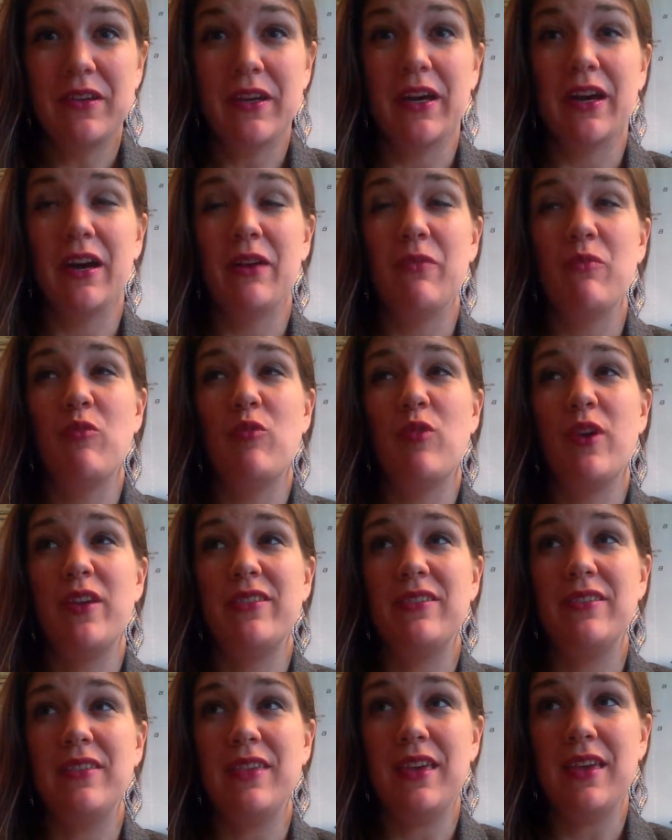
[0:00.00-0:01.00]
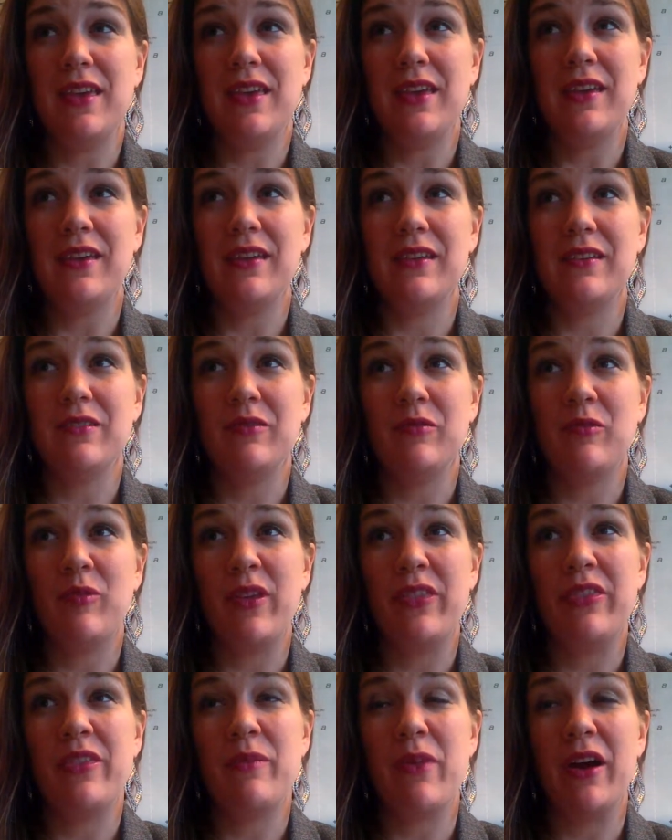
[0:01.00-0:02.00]
With
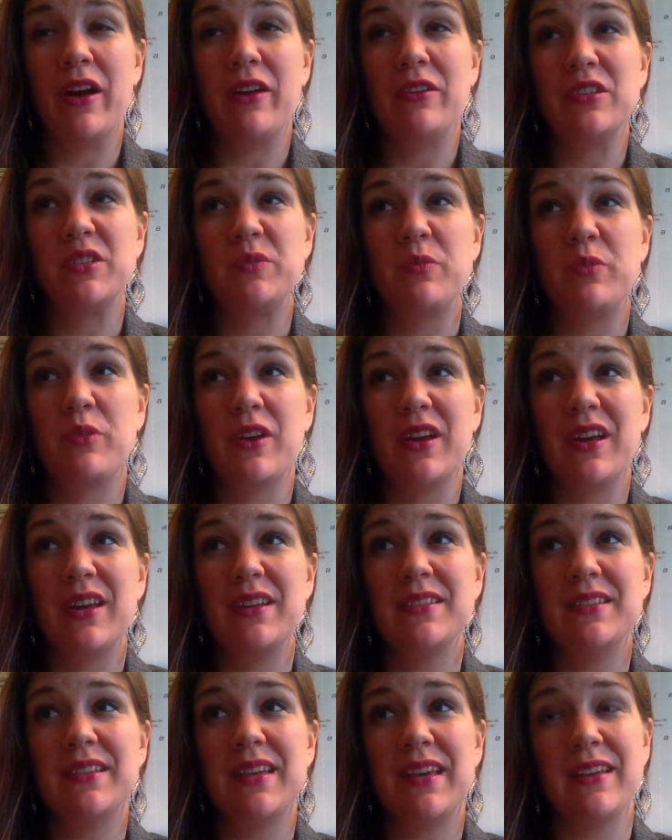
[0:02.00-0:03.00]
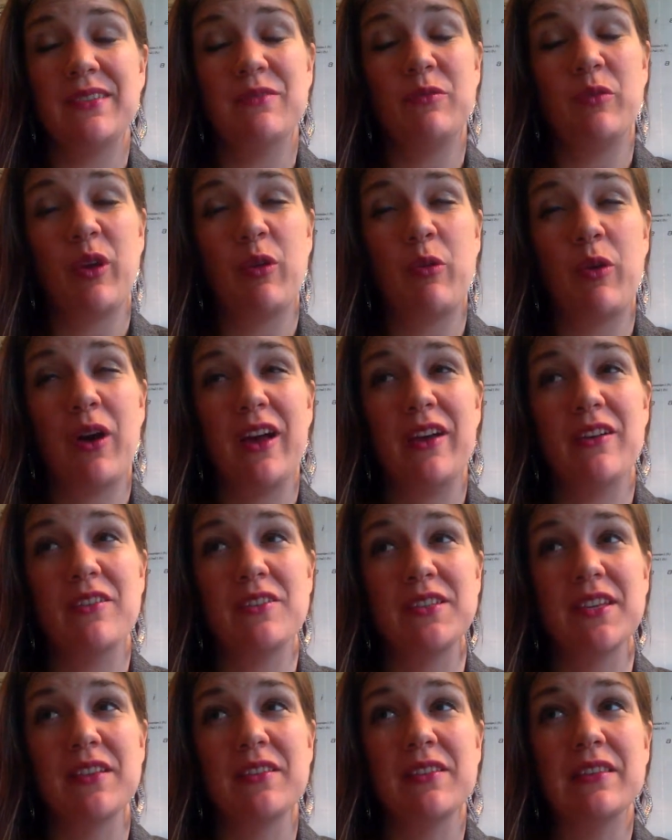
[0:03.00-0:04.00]
the Myers-Briggs, it
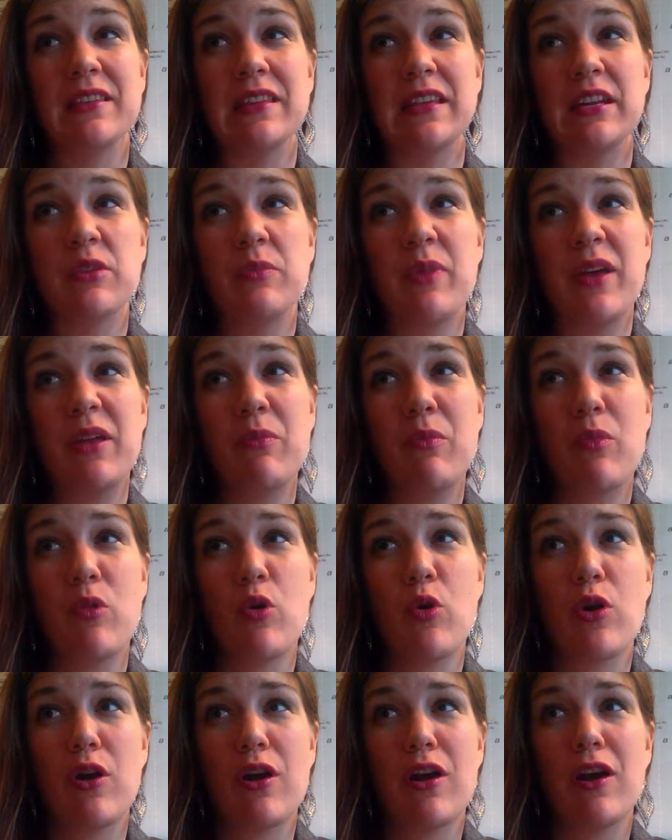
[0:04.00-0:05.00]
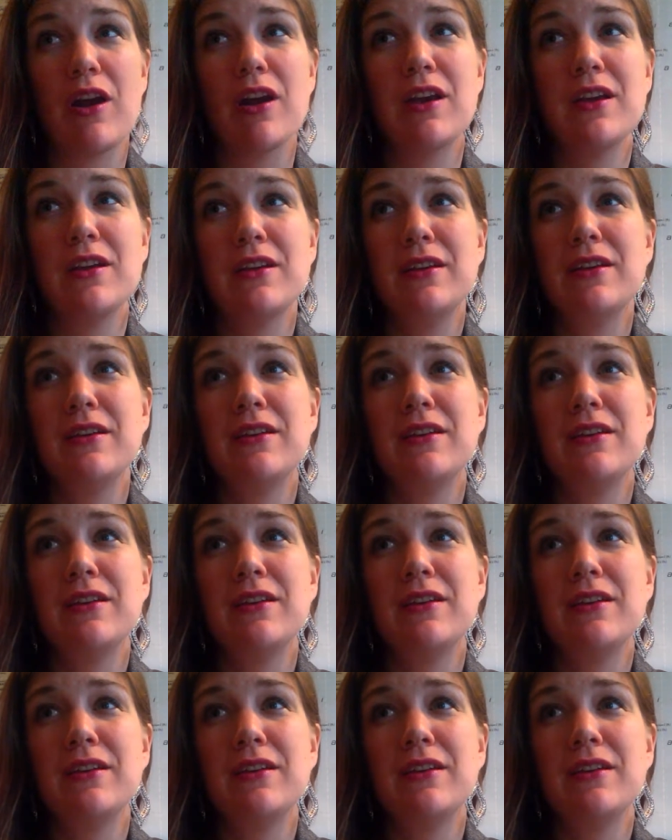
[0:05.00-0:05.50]
requires a little bit more